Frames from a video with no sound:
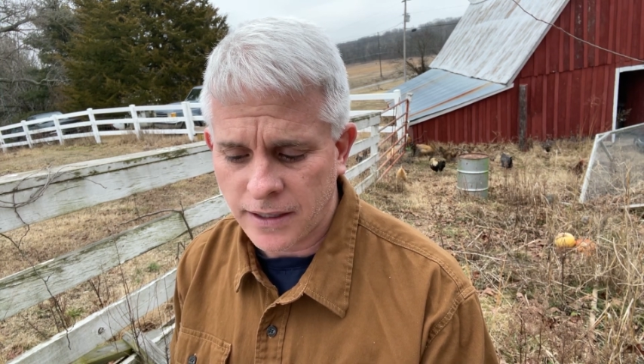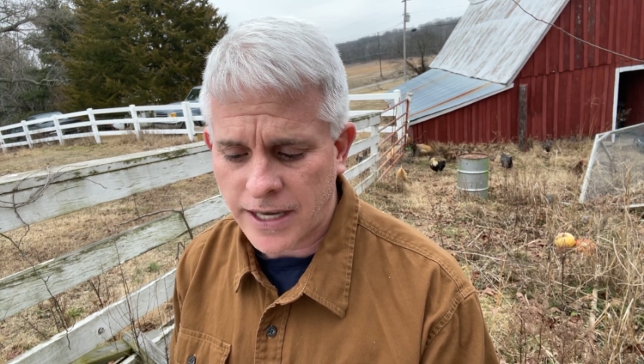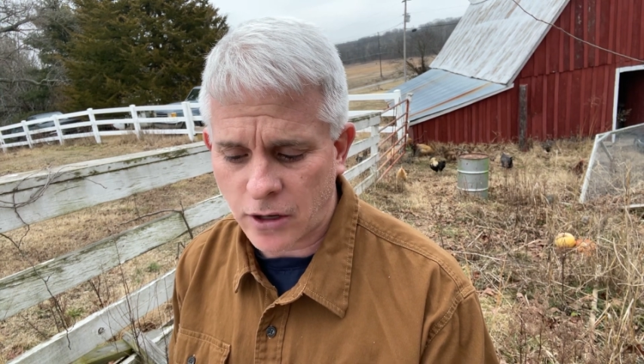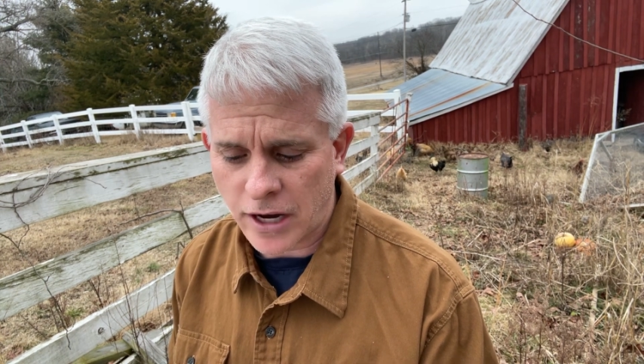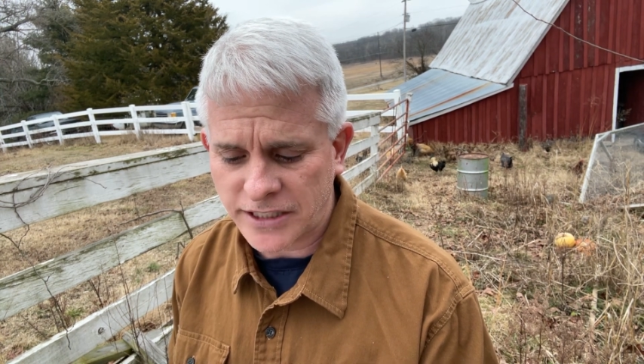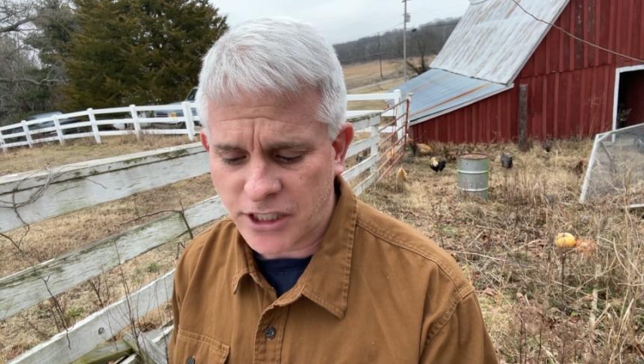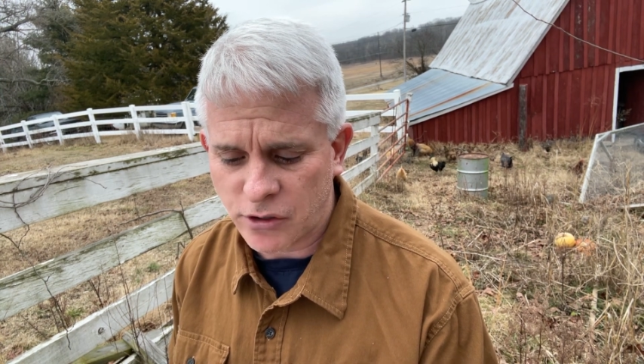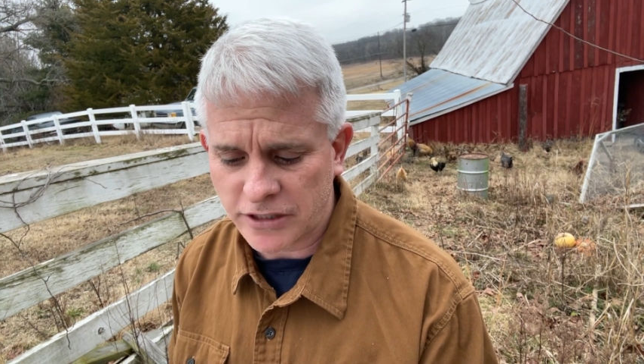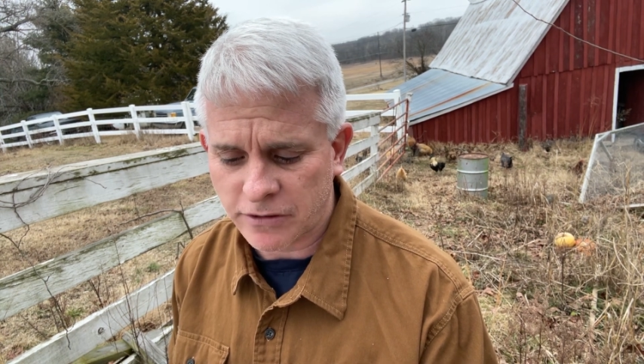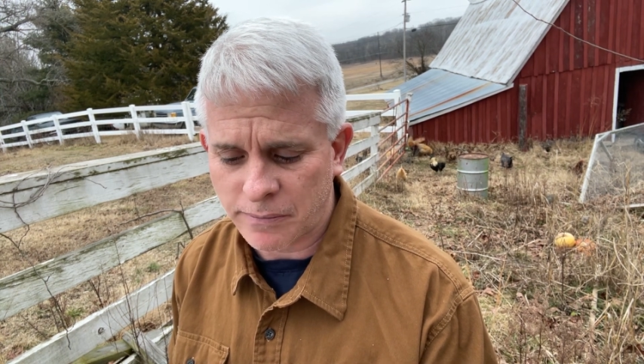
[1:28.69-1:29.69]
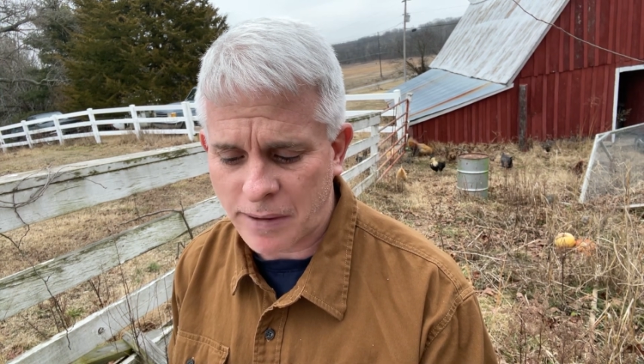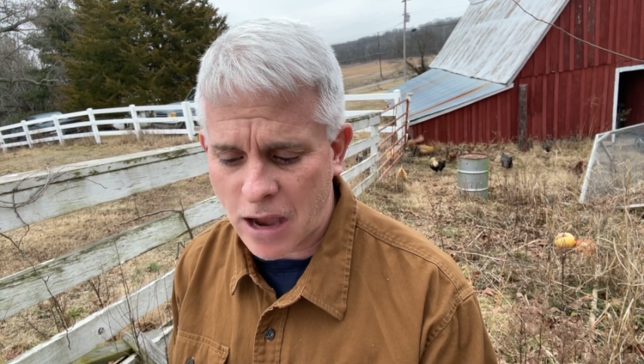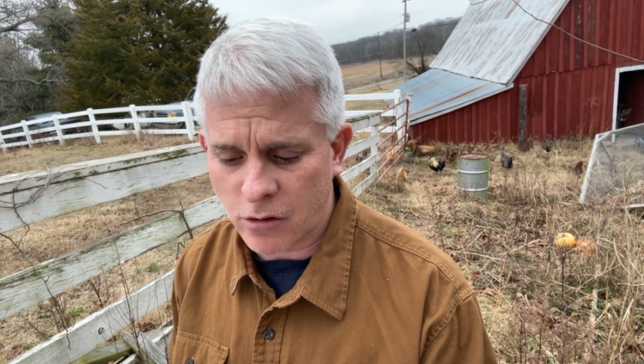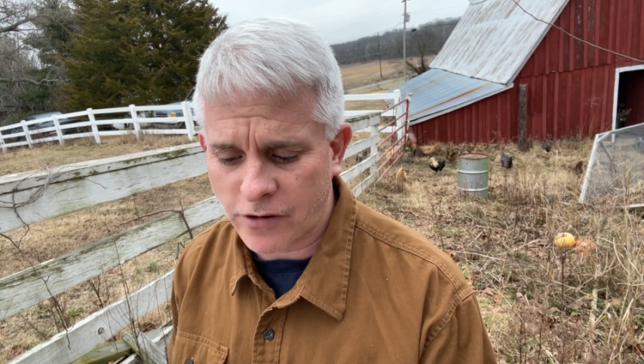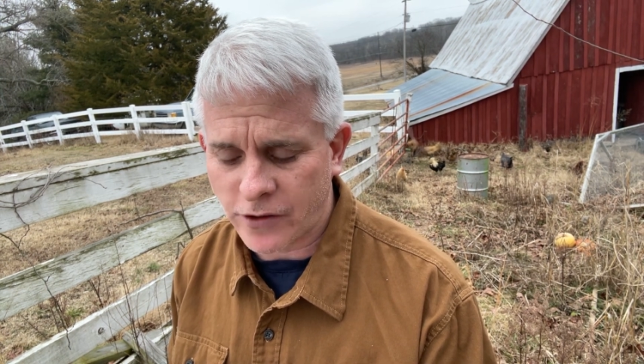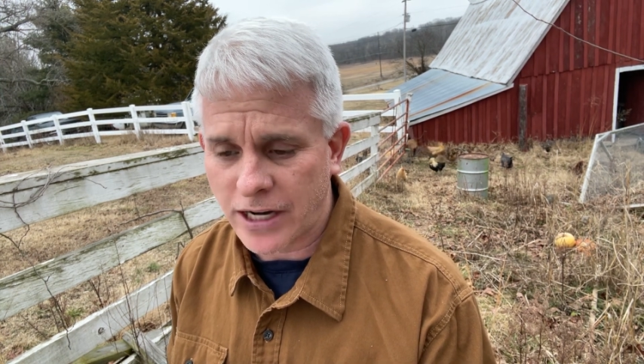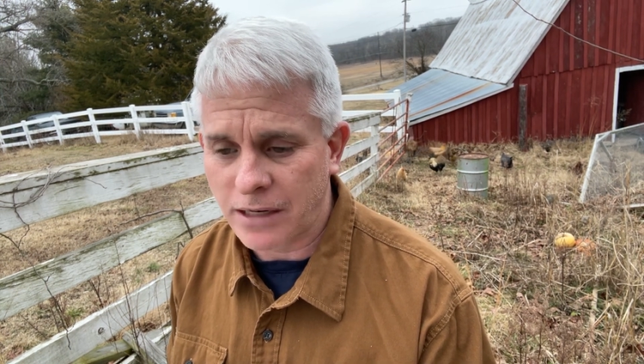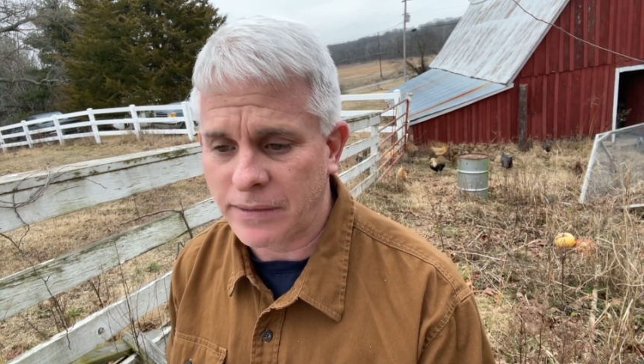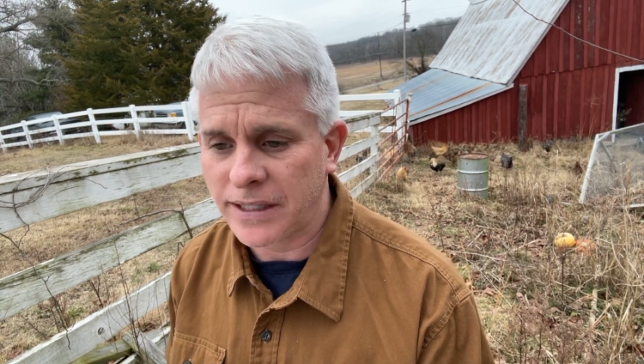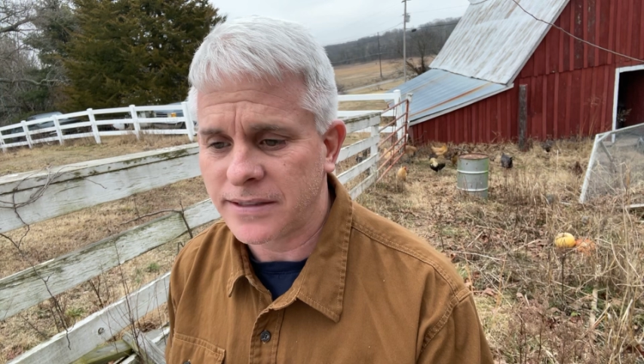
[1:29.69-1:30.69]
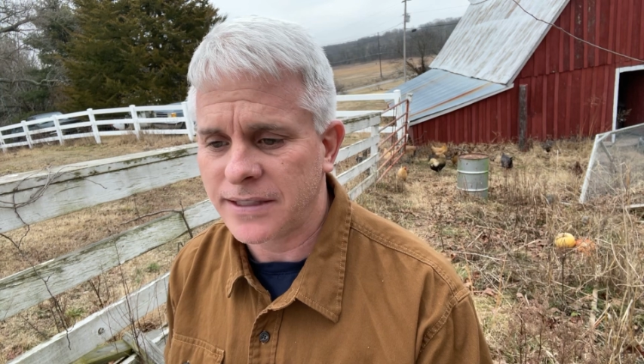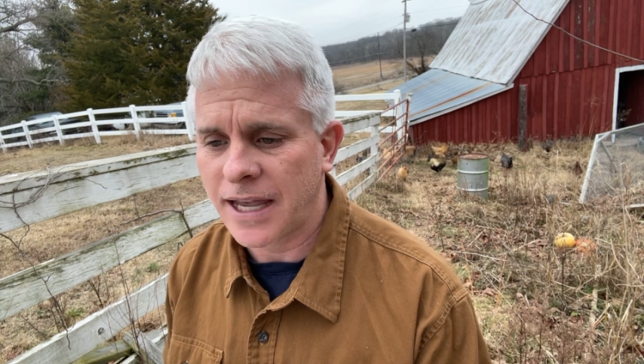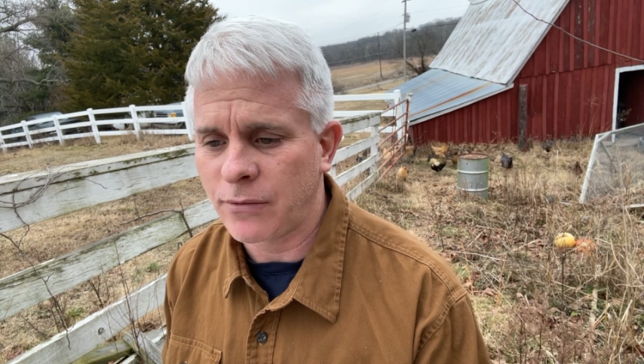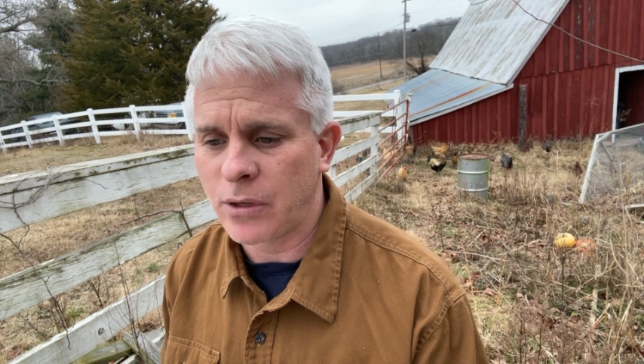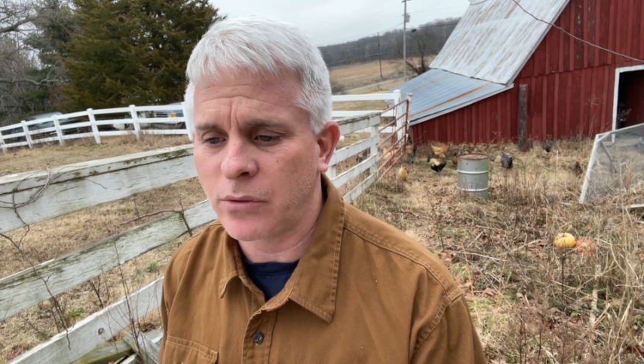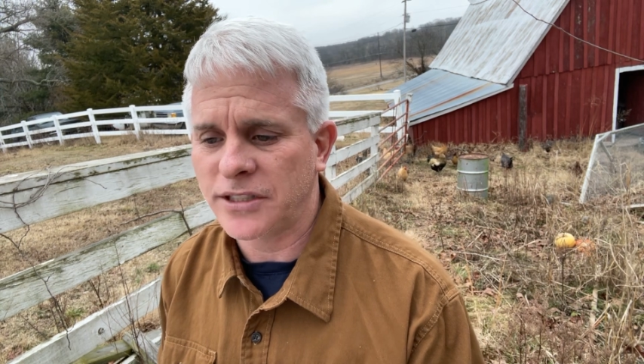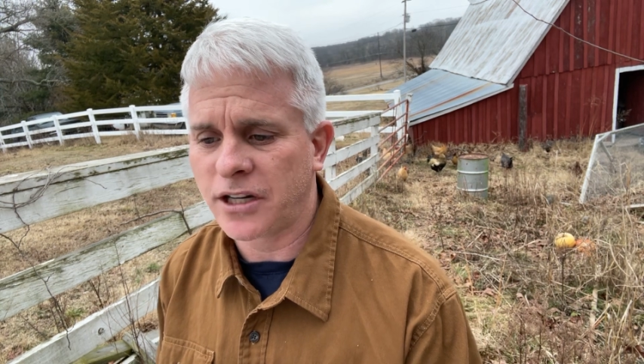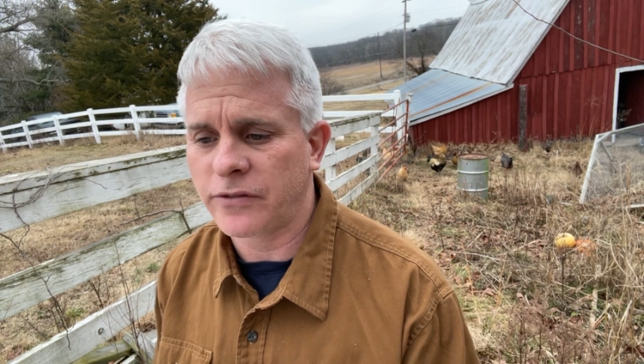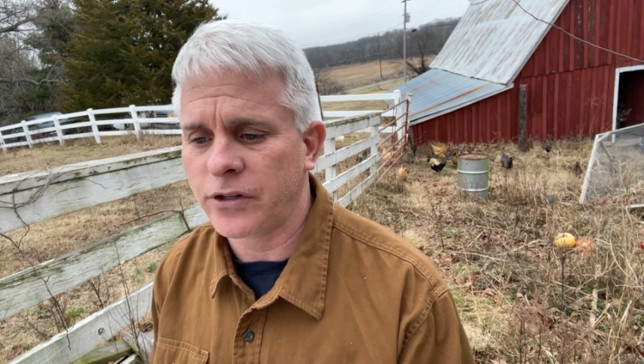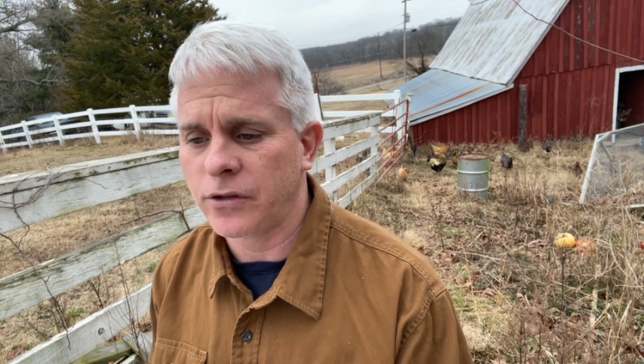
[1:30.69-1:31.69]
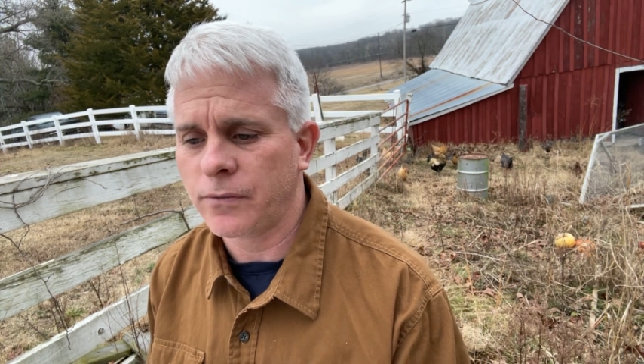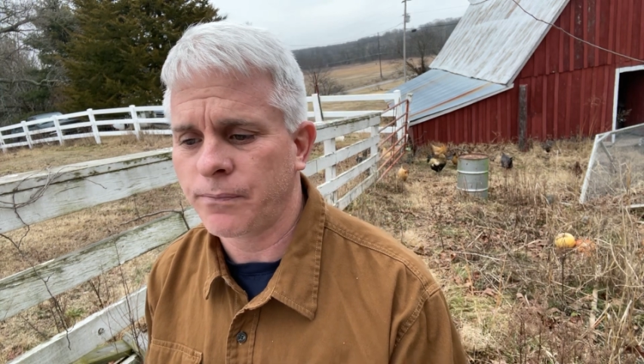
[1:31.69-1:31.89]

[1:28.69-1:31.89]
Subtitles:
Now rescue us from the power of our enemies, and we will serve you.